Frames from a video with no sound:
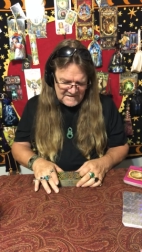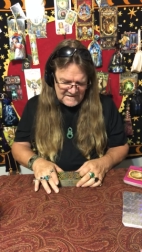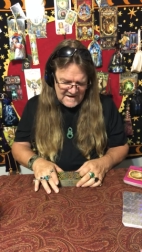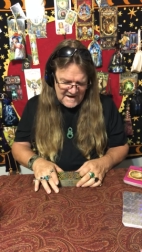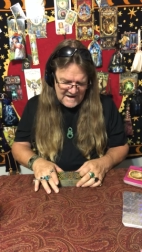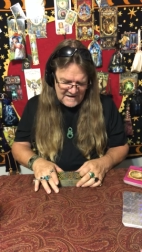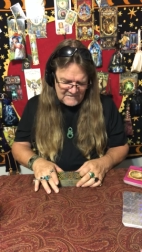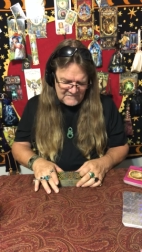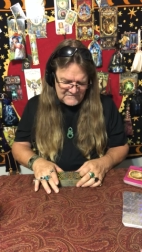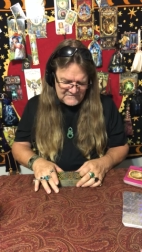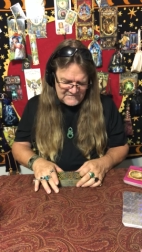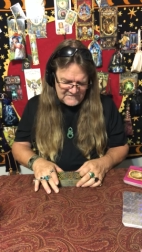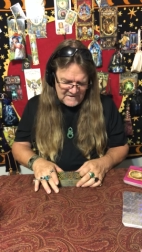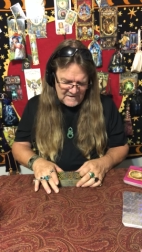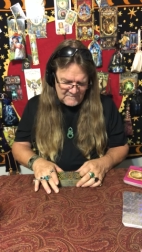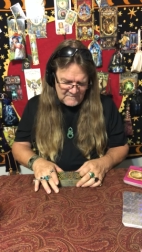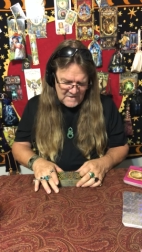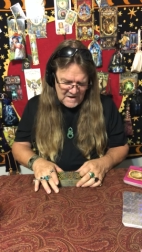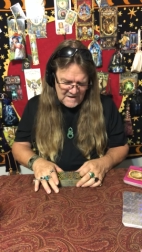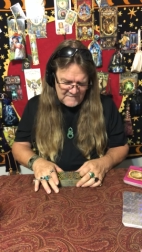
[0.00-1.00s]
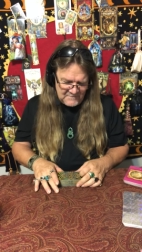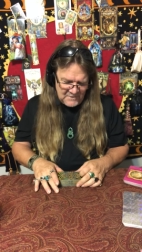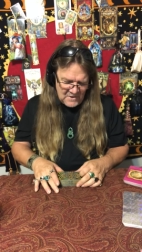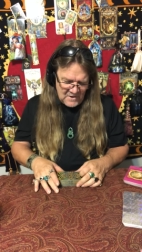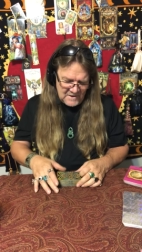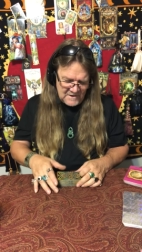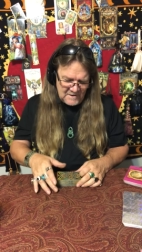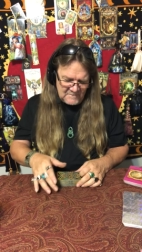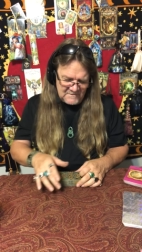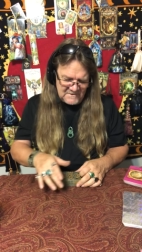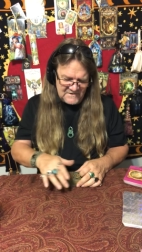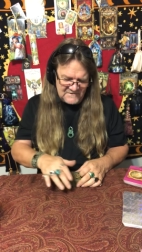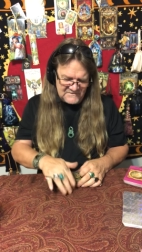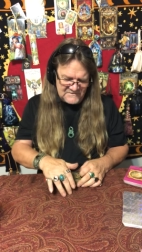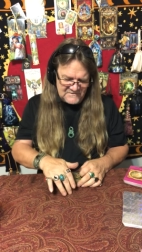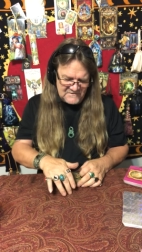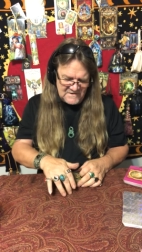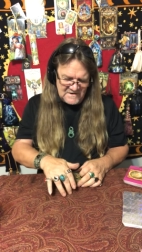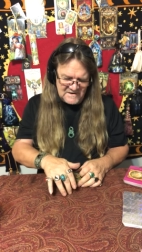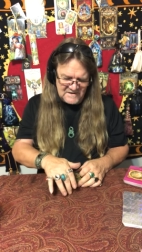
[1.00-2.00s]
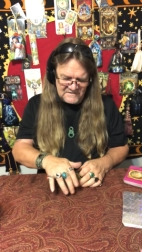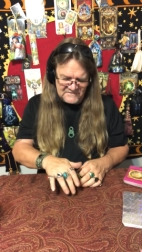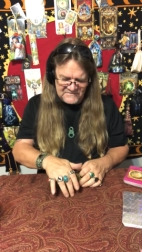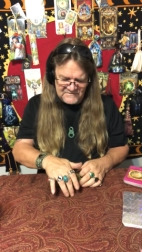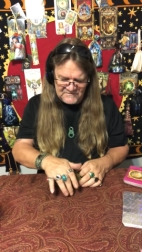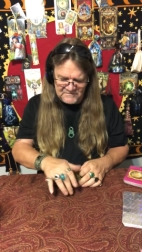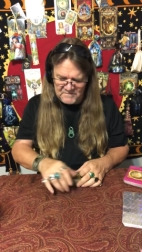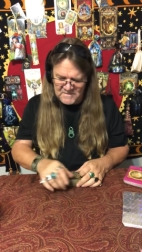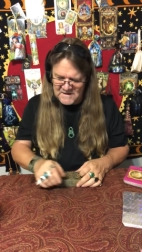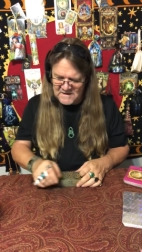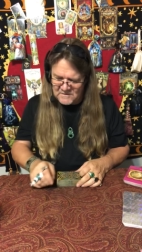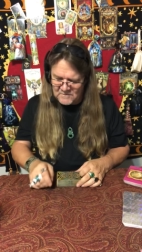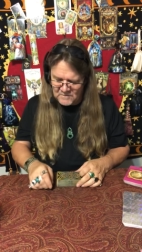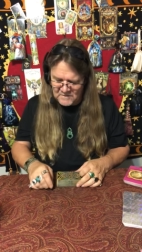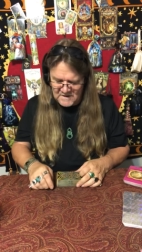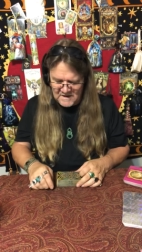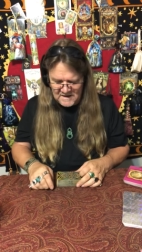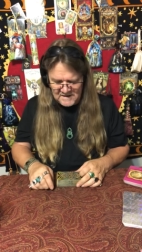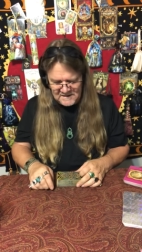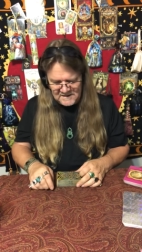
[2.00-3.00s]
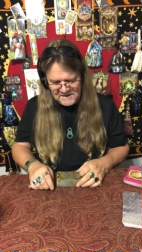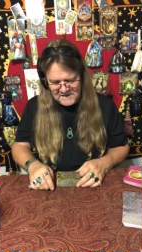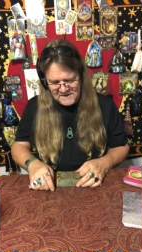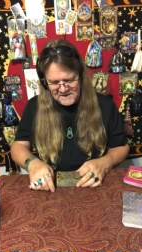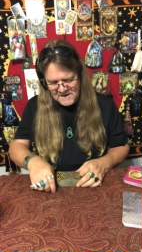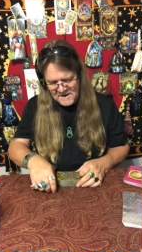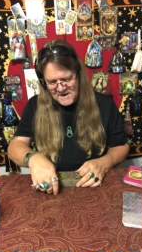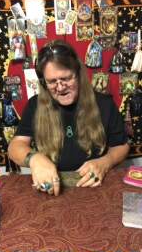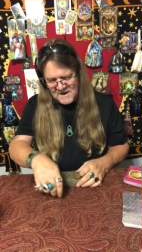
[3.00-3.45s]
and accuracy on my part. Help me to see and speak what I need.